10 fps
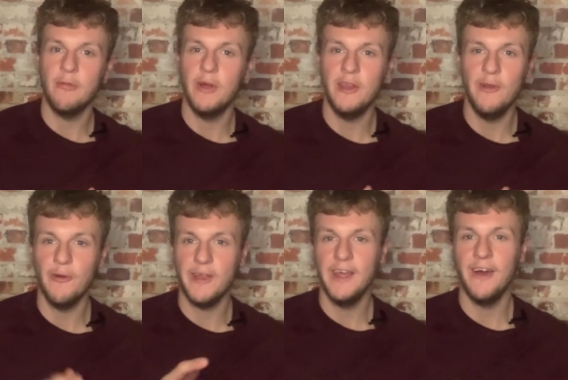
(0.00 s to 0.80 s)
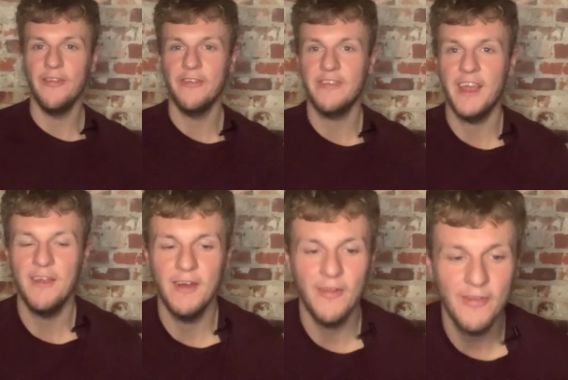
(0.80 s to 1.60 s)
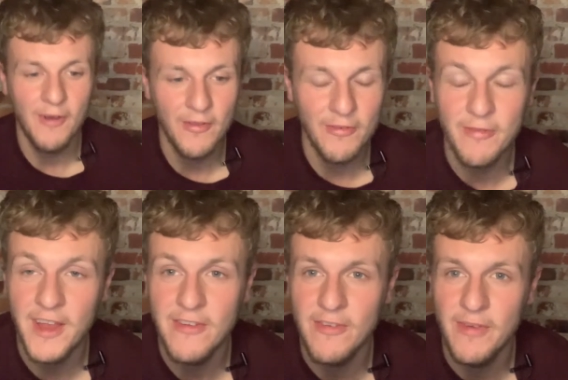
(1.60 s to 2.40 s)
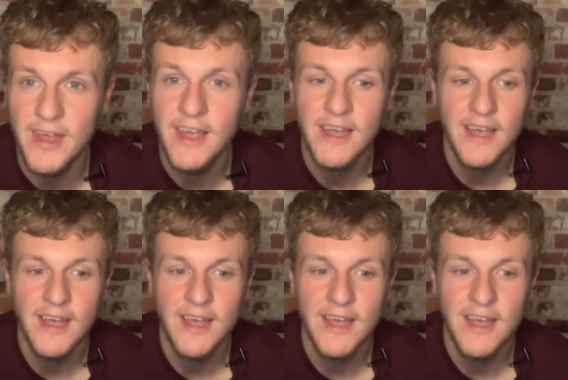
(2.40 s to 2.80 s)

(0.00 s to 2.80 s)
when you look at it on the say on the on the face of it.